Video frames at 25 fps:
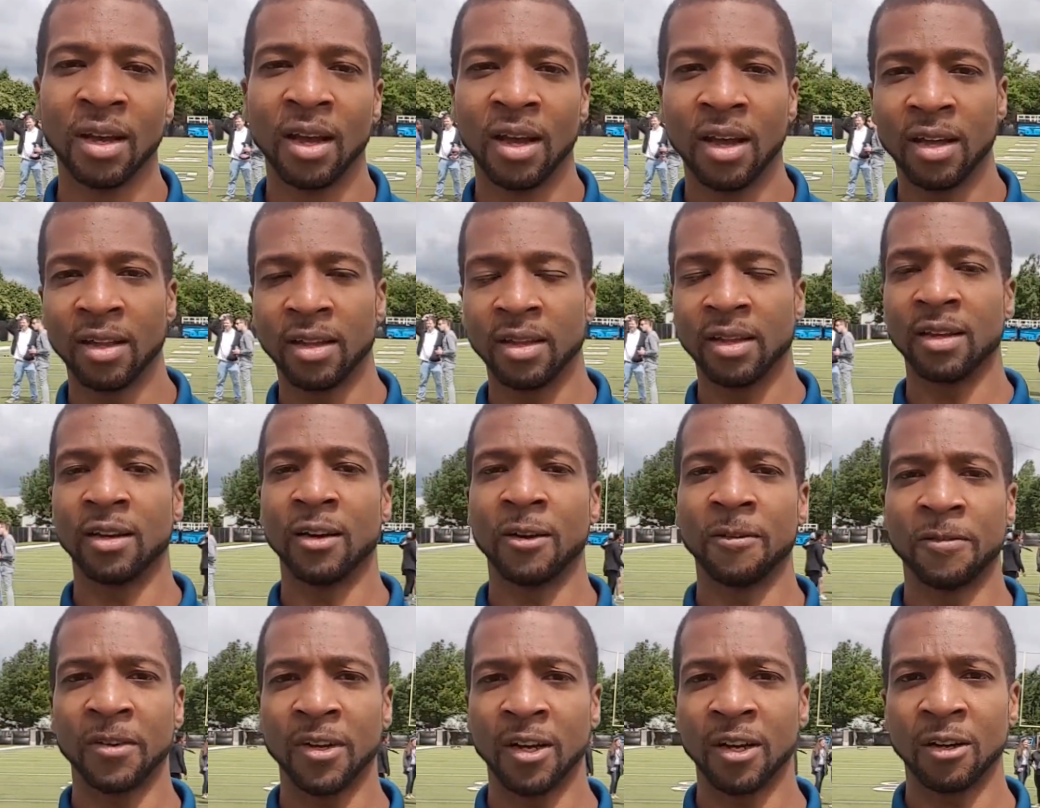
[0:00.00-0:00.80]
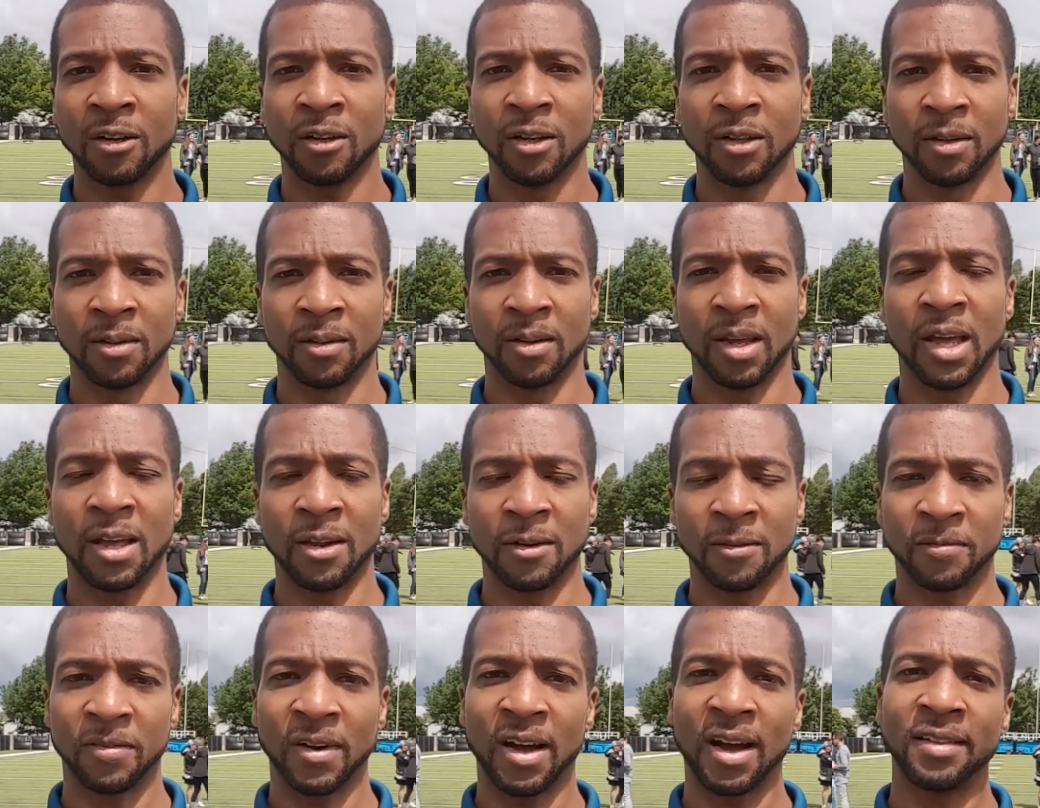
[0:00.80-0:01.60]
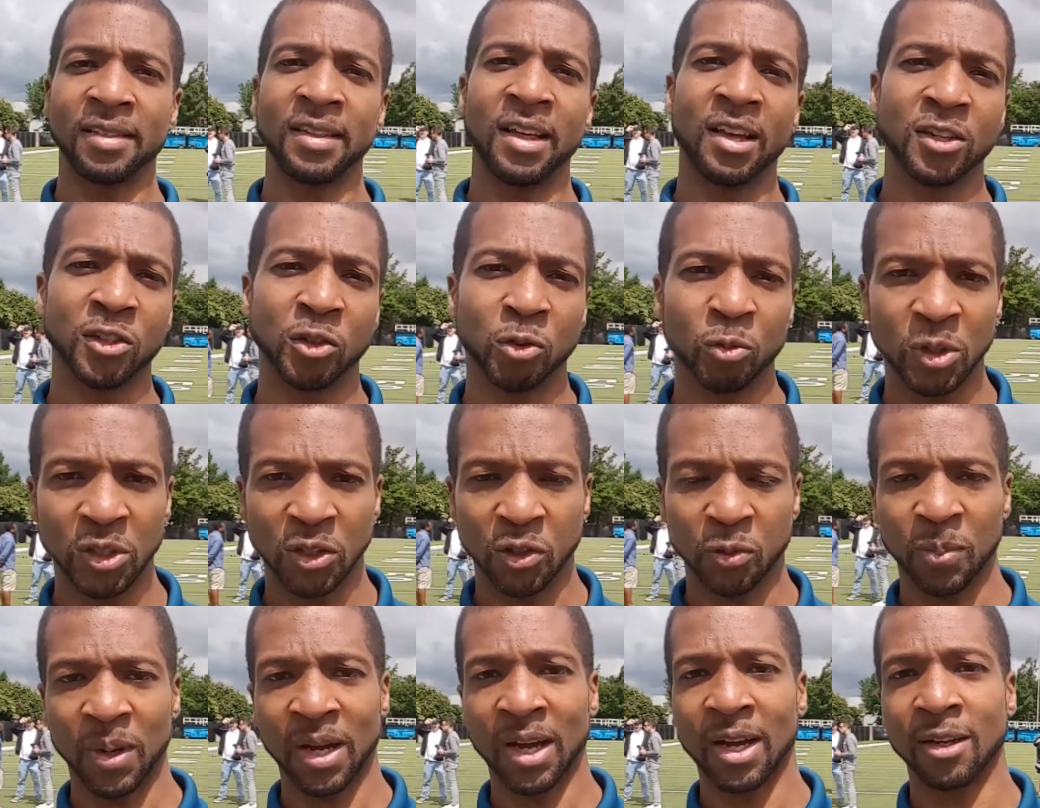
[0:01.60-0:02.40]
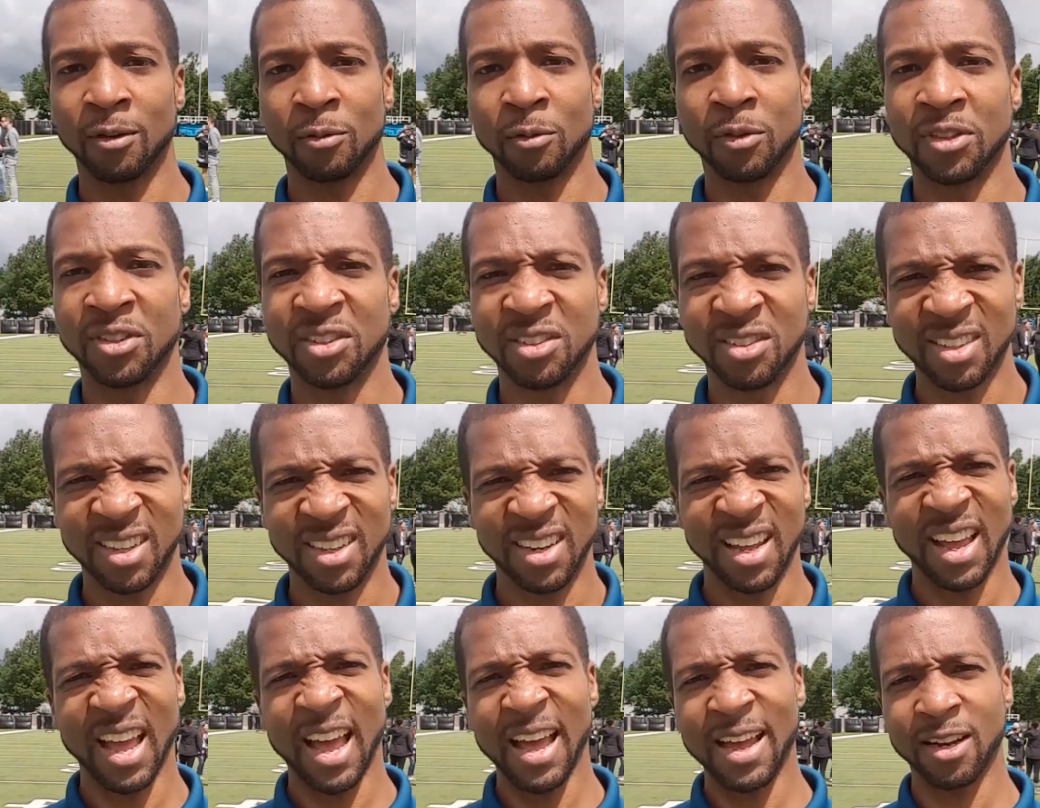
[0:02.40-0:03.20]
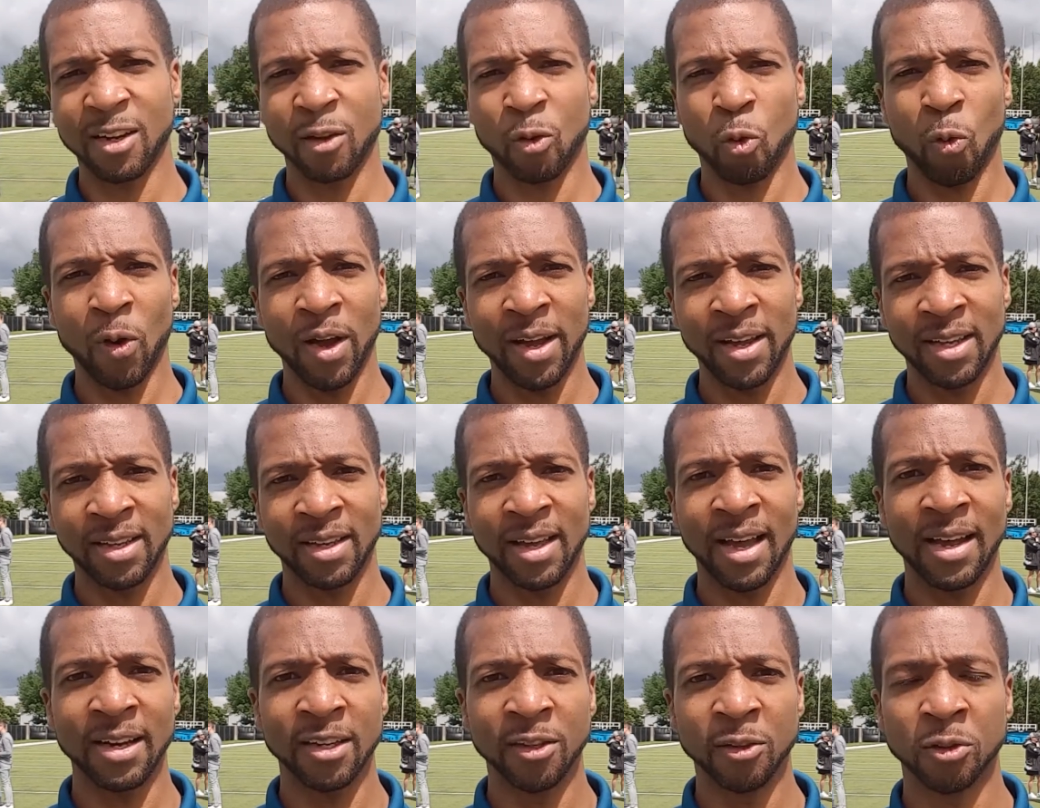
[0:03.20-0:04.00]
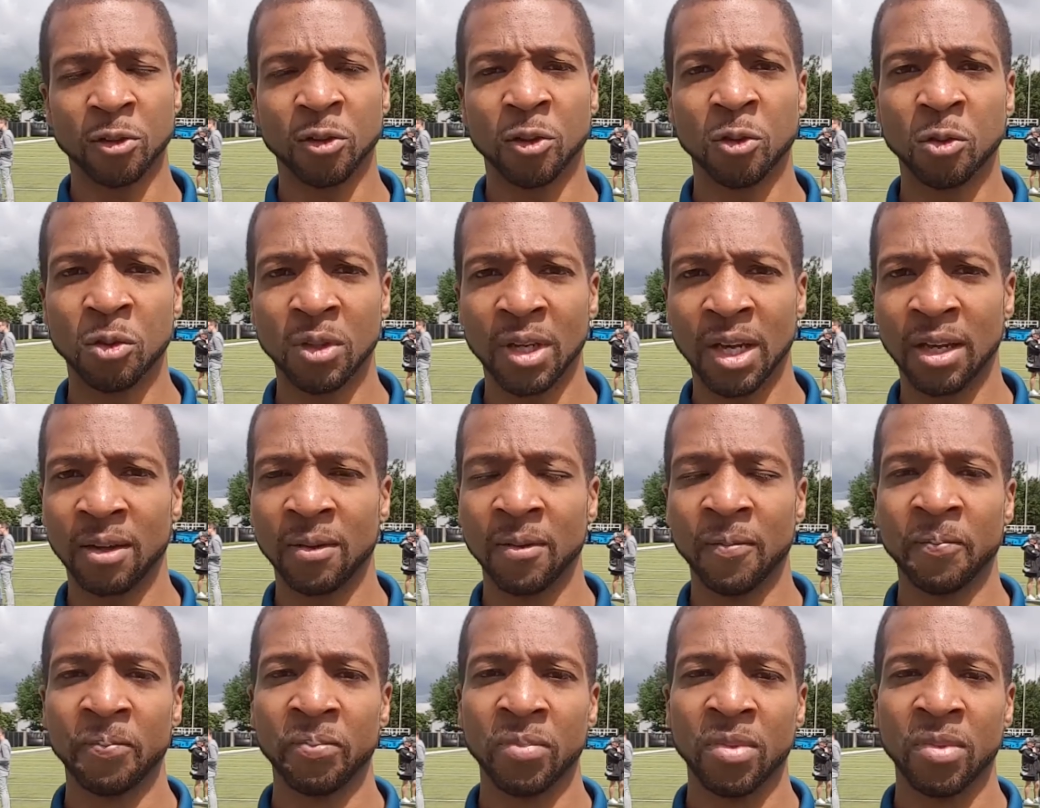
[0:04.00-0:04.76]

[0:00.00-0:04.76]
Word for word: and the NFL and, and find that sweet spot, which he said he hadn't quite got used to yet.